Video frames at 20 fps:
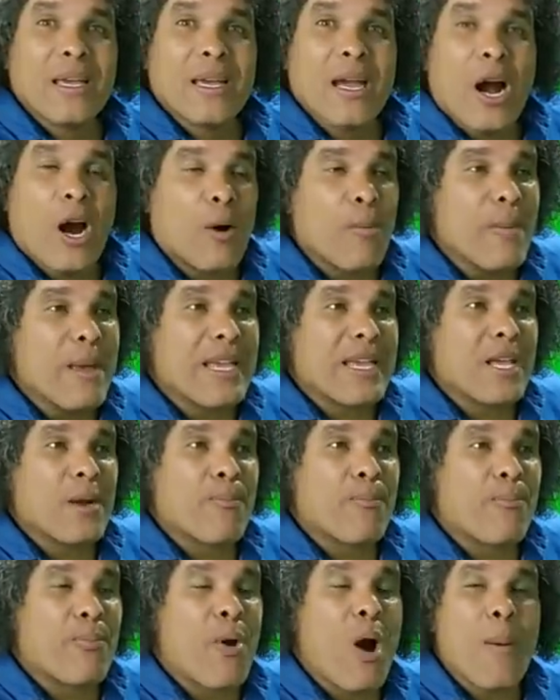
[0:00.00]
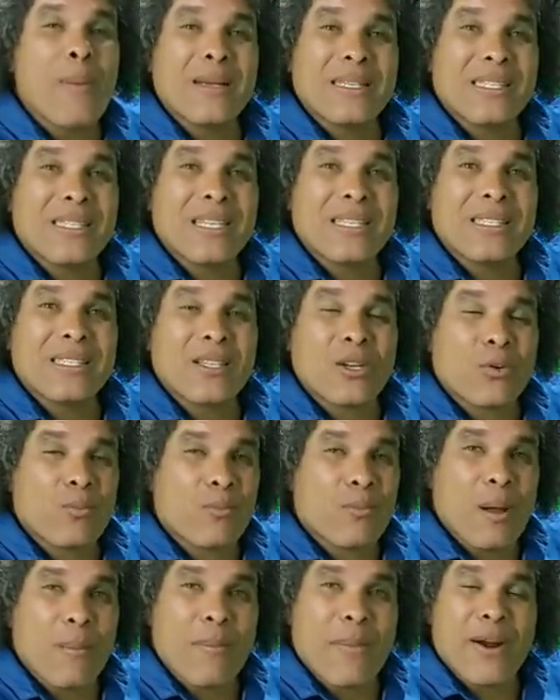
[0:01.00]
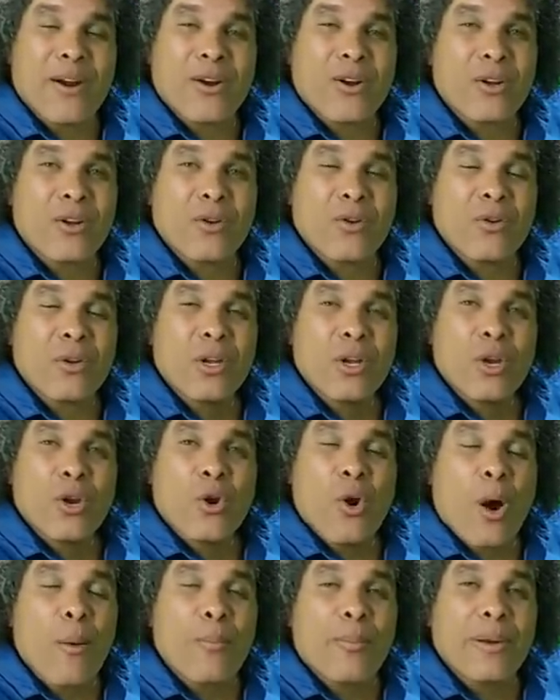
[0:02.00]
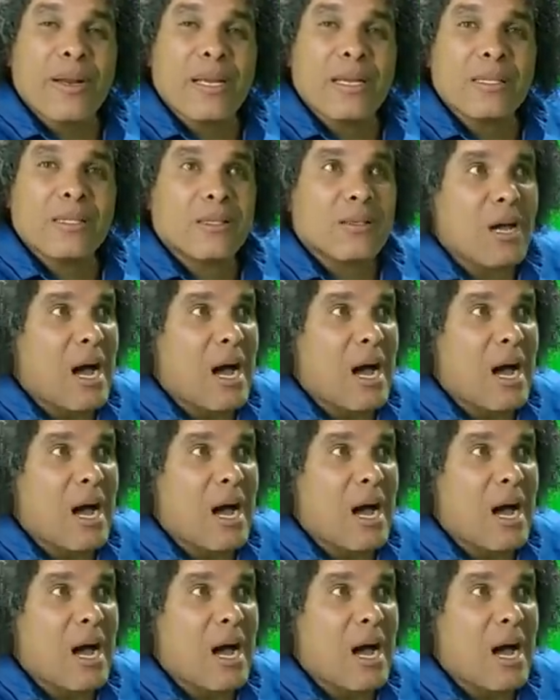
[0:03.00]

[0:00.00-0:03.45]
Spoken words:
or making promises to American companies?